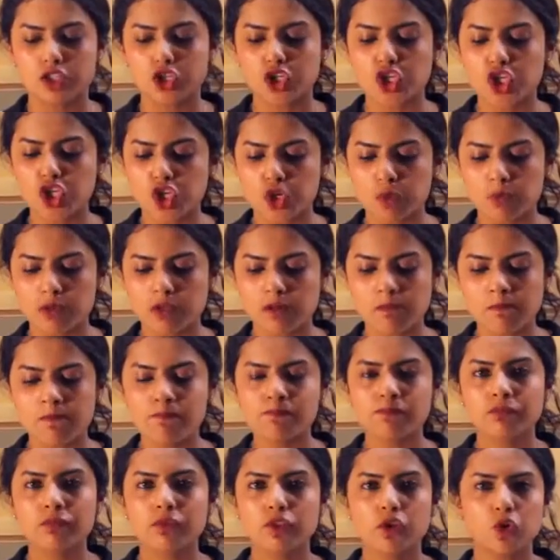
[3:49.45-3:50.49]
The cumin,
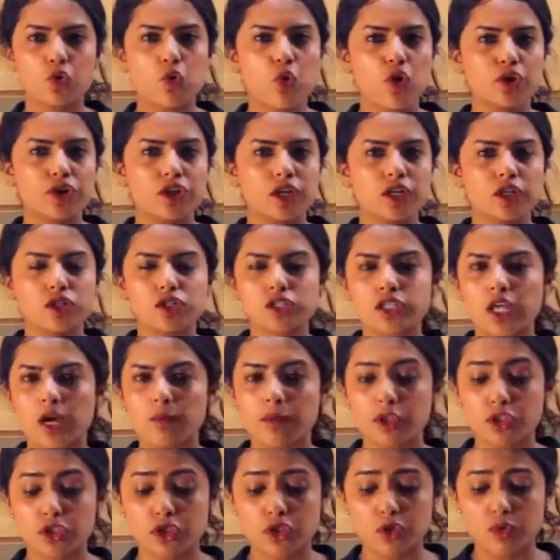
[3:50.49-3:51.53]
the coriander is
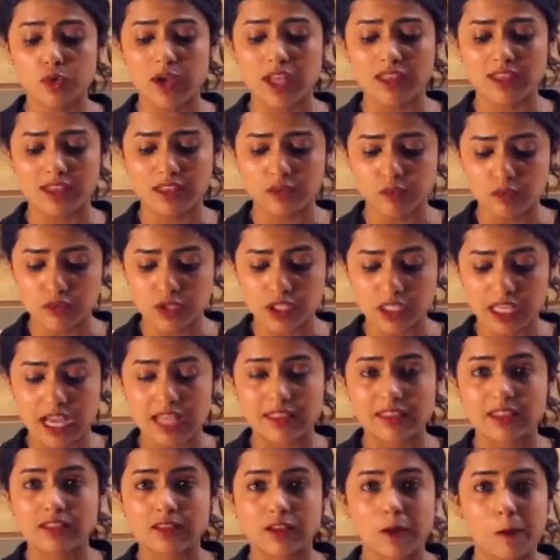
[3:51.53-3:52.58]
coming through, and really
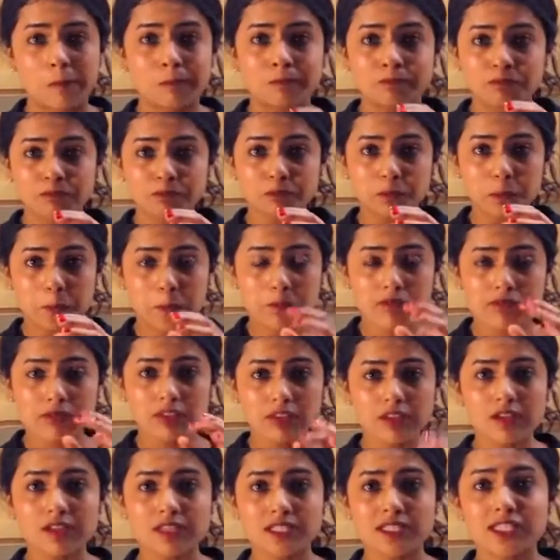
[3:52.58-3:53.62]
I think the
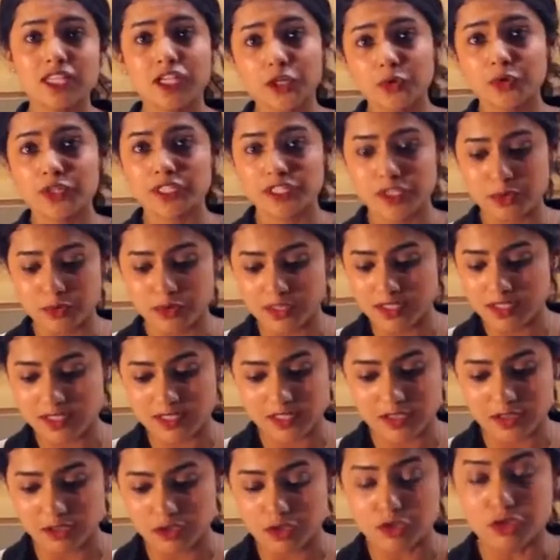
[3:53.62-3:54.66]
secret to
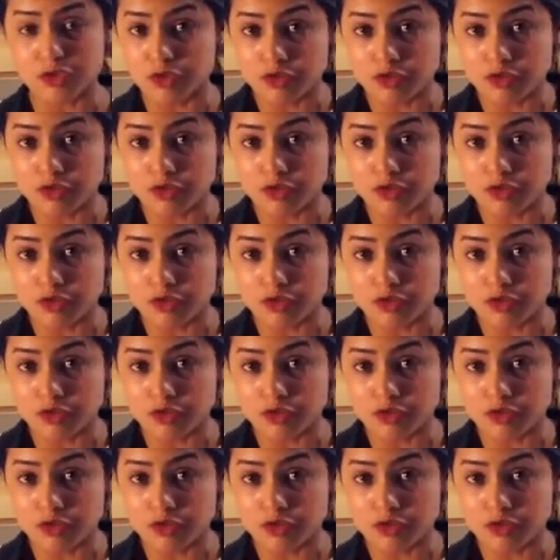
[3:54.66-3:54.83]
these